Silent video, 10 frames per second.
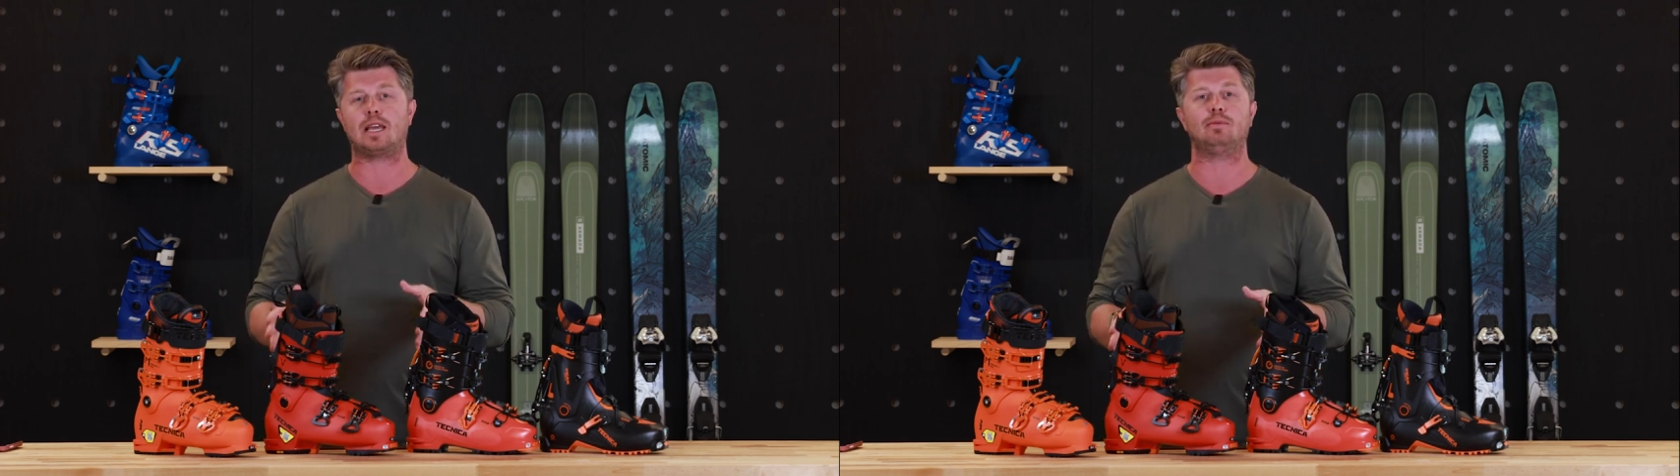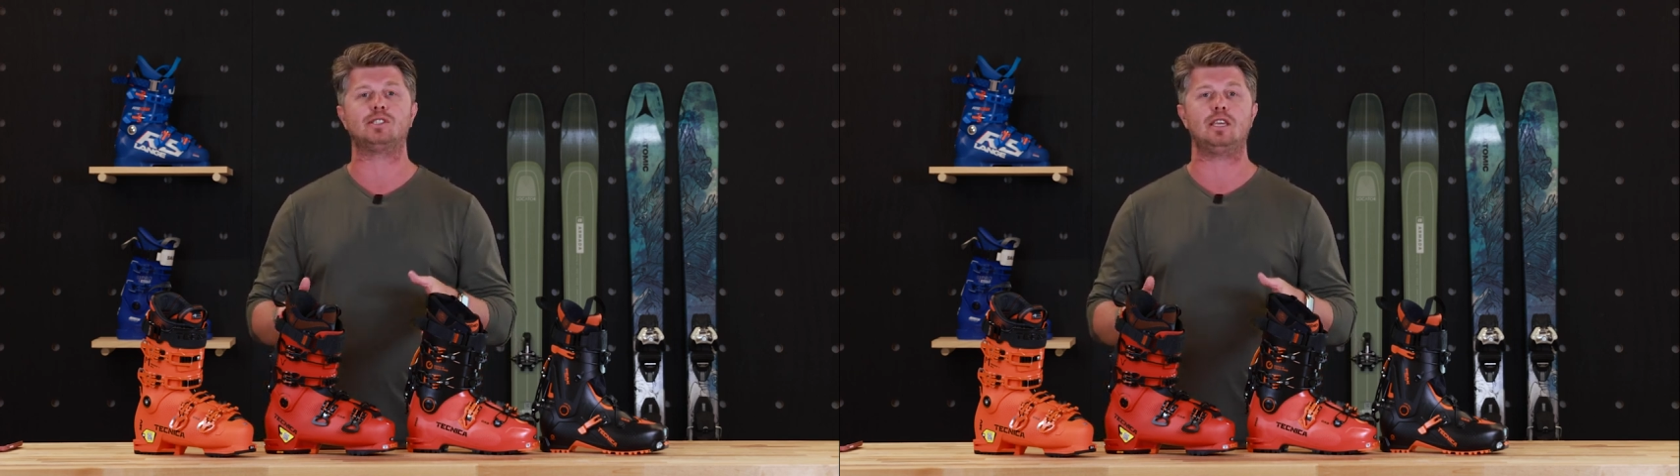
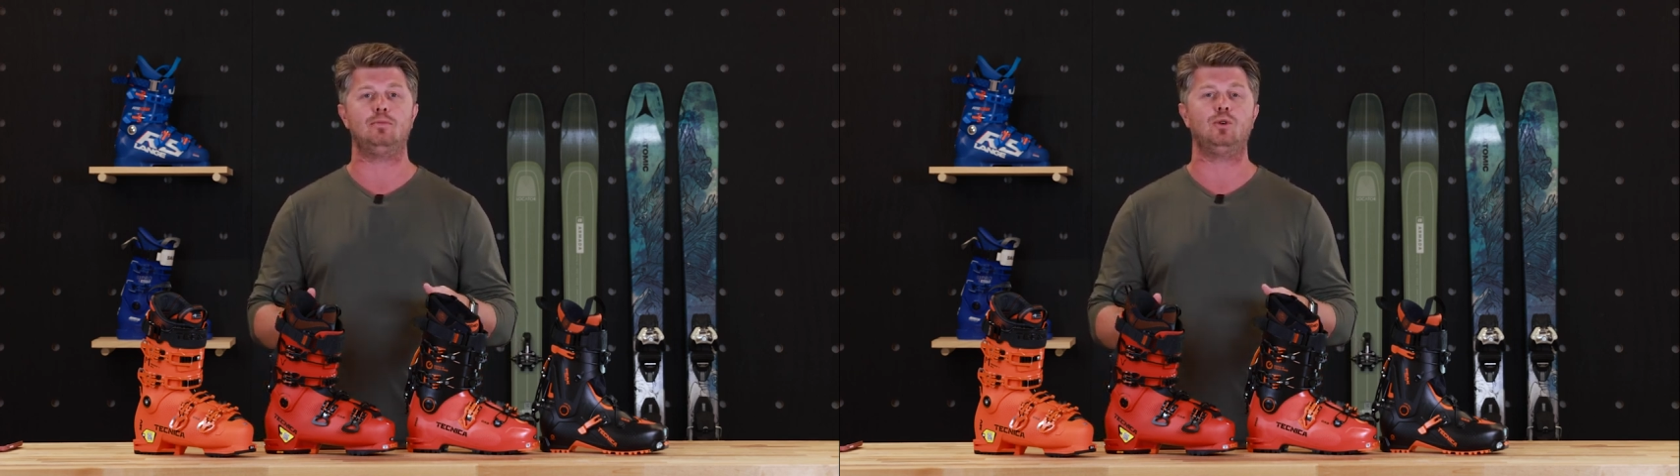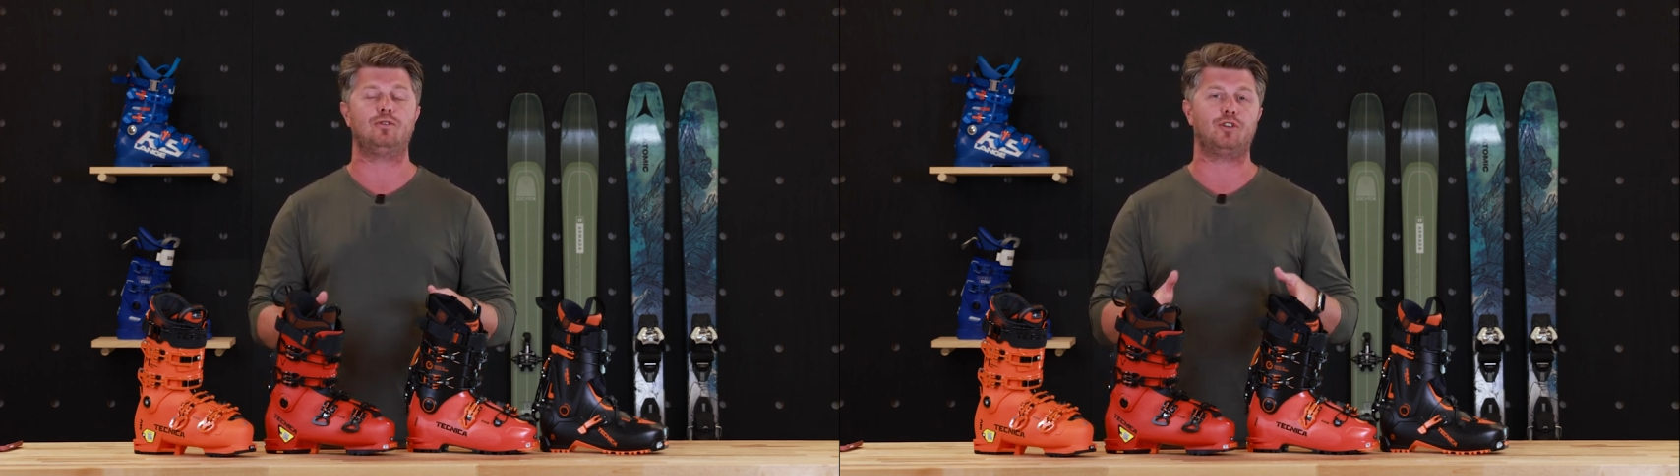type of ski
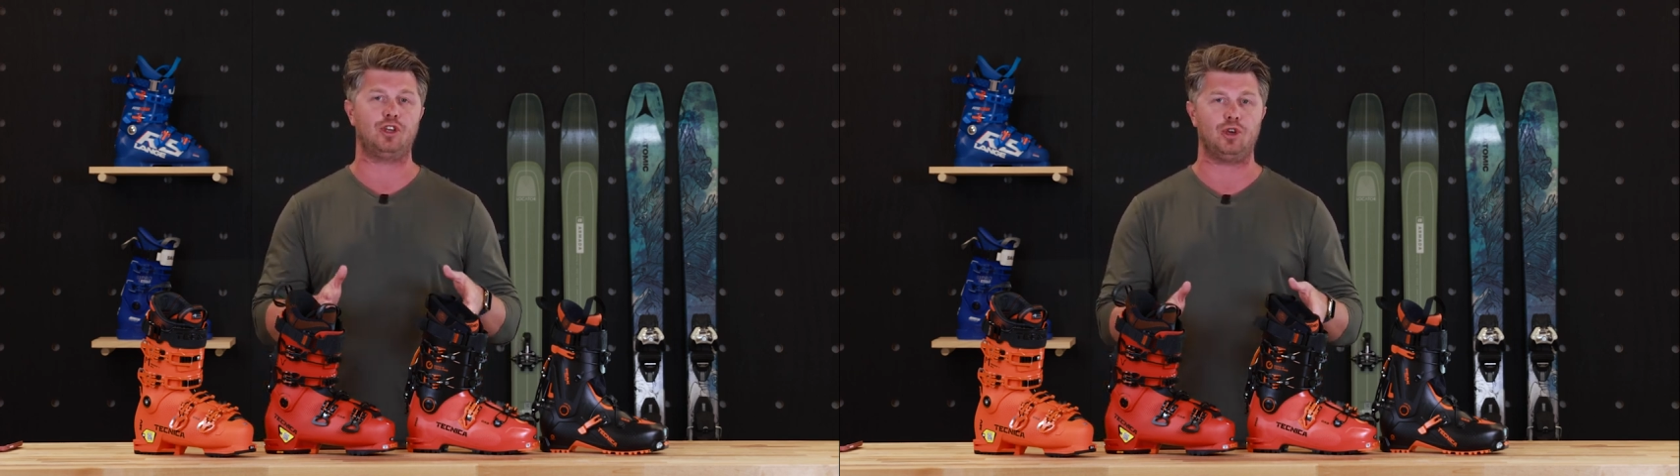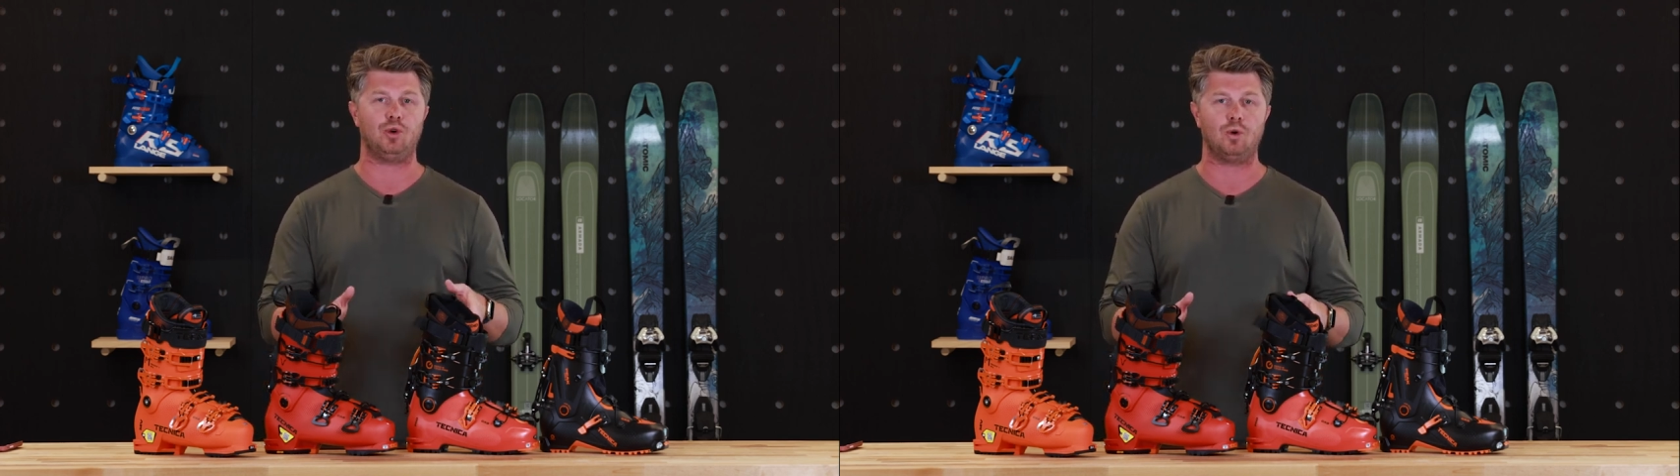boot for
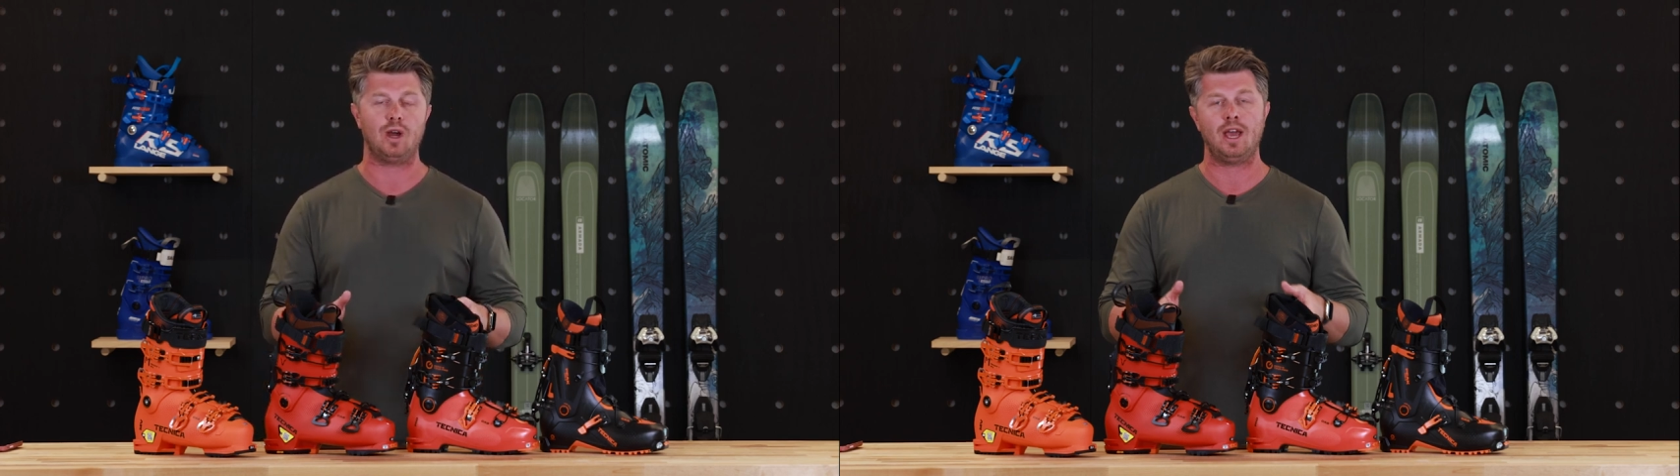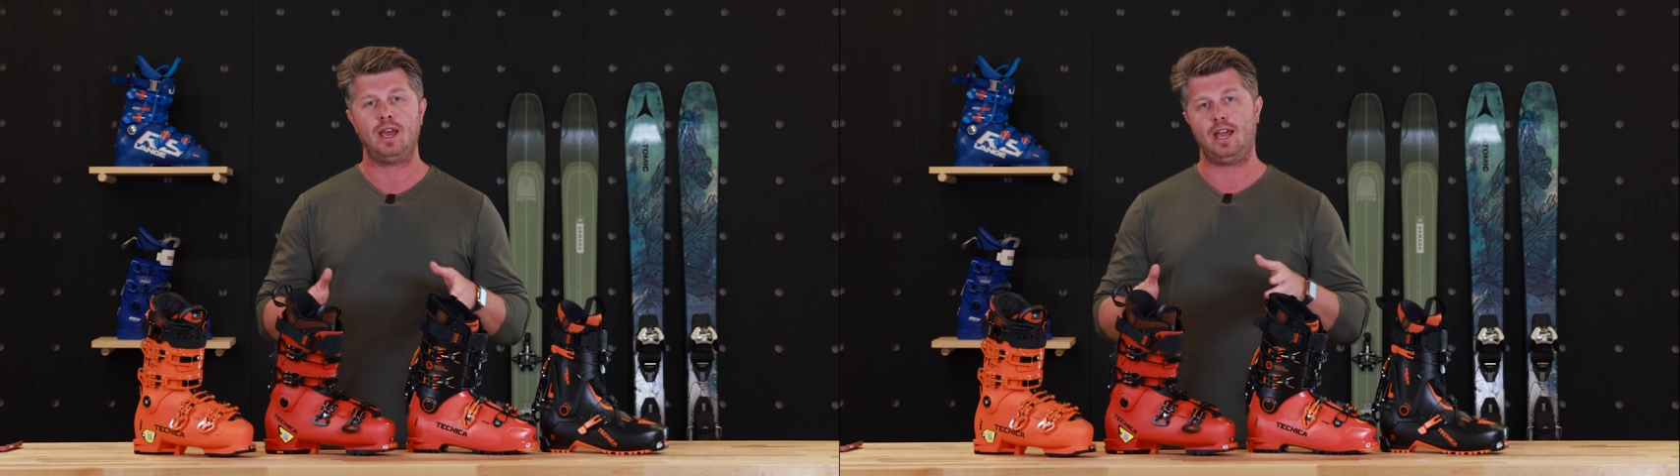
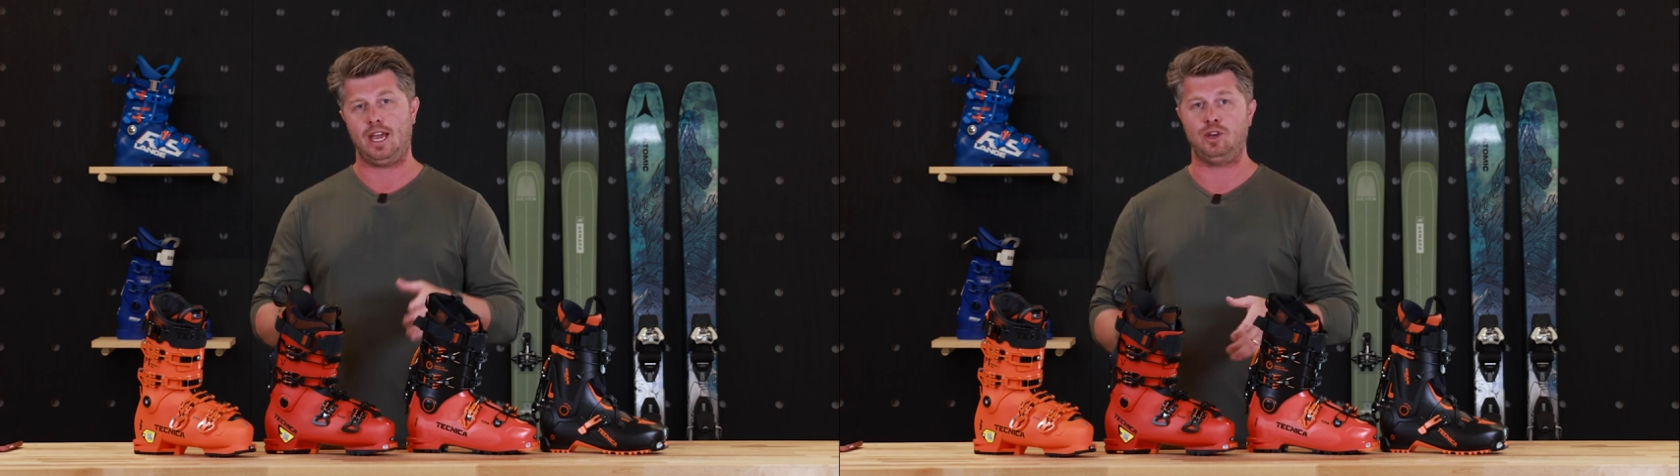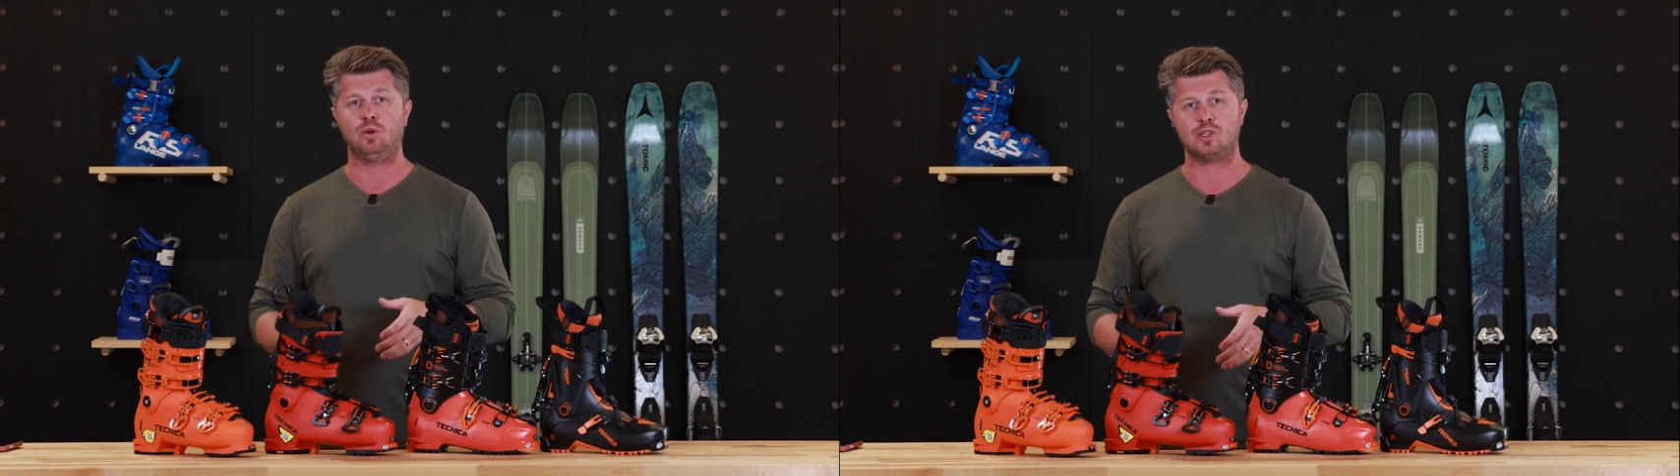you
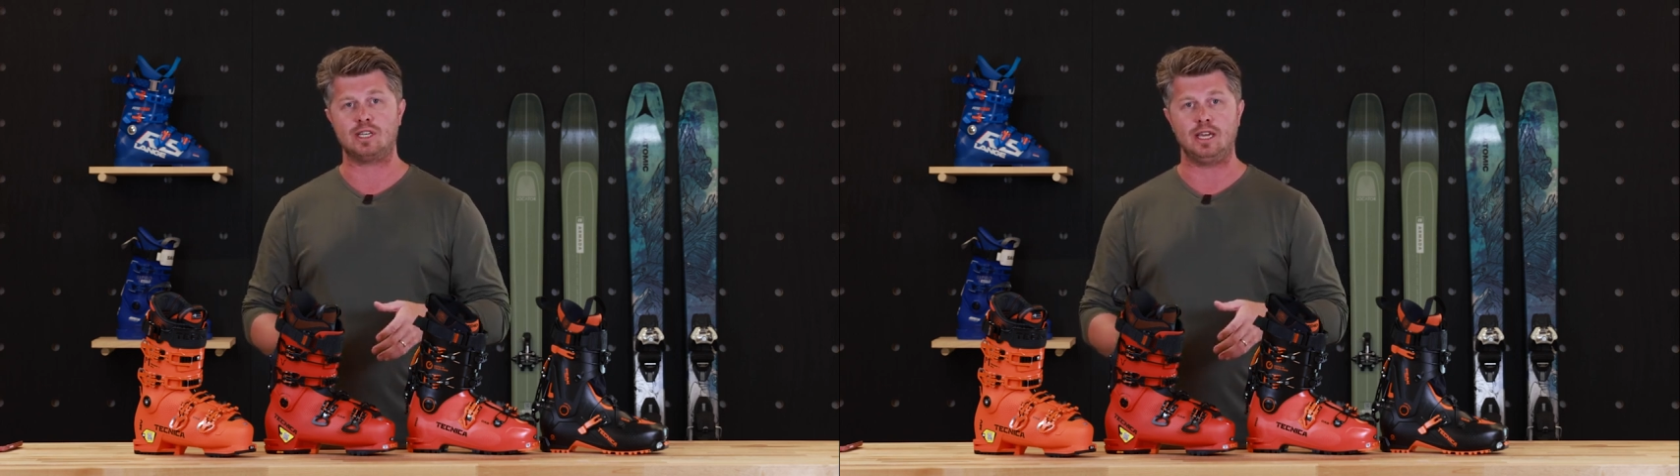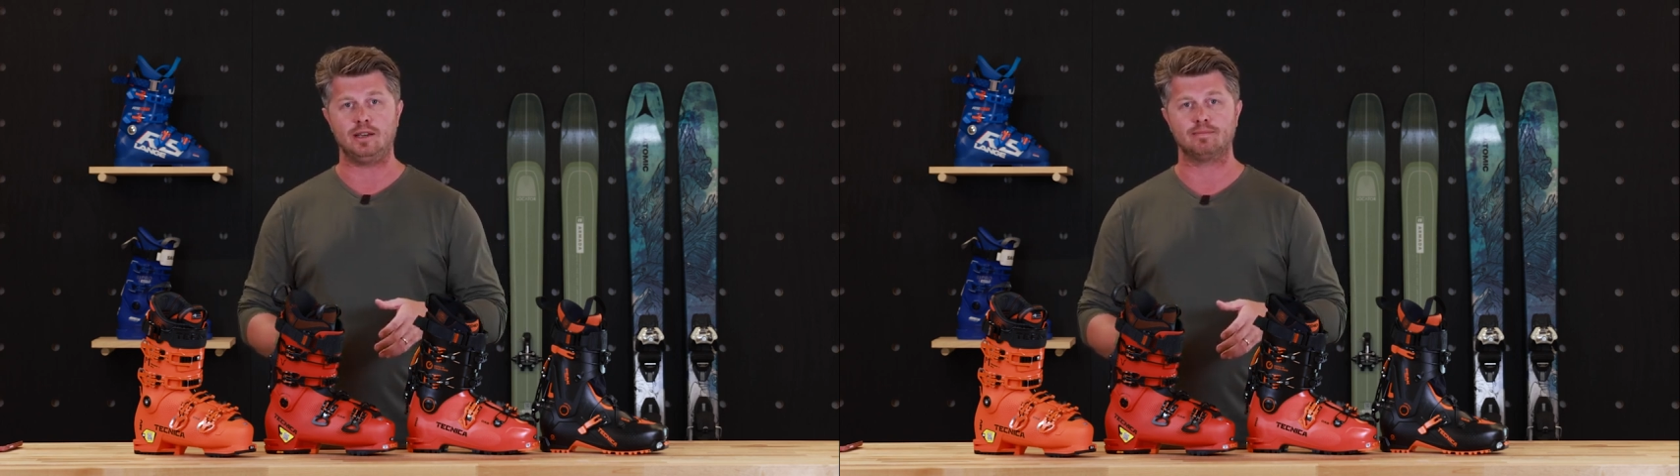and your
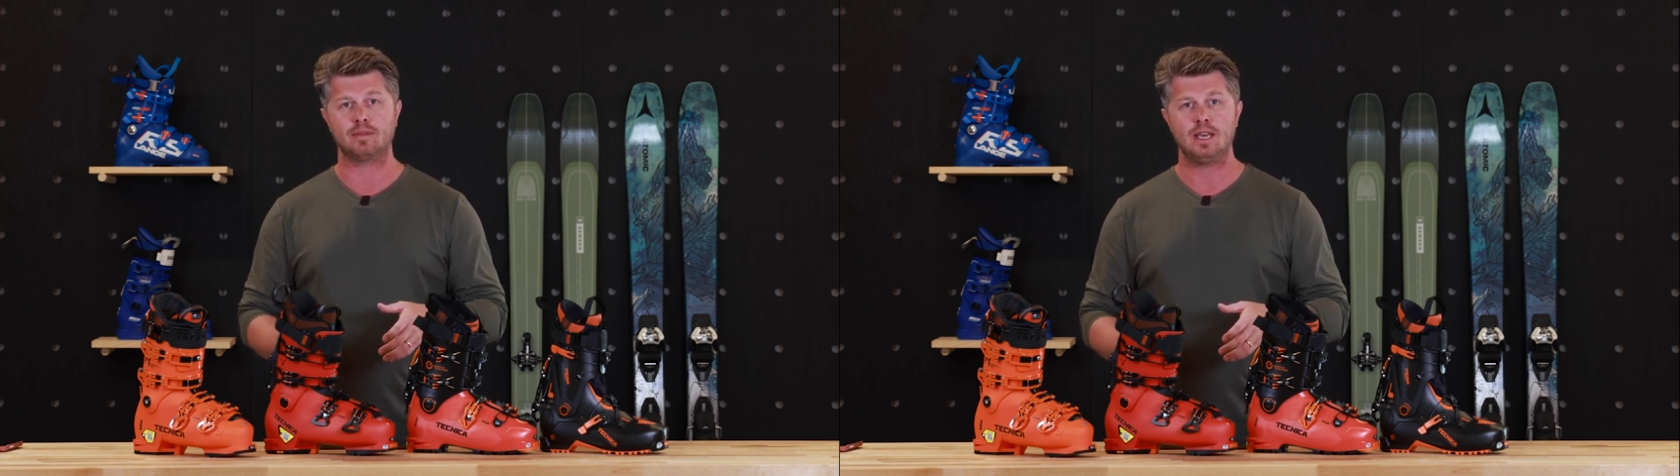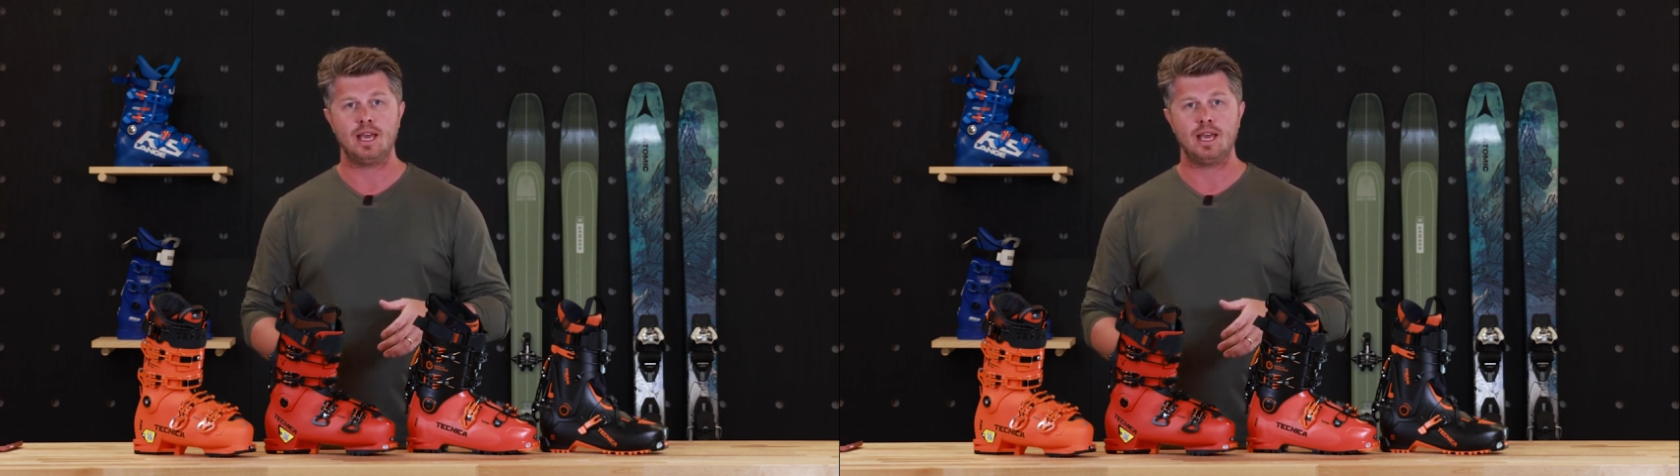skiing.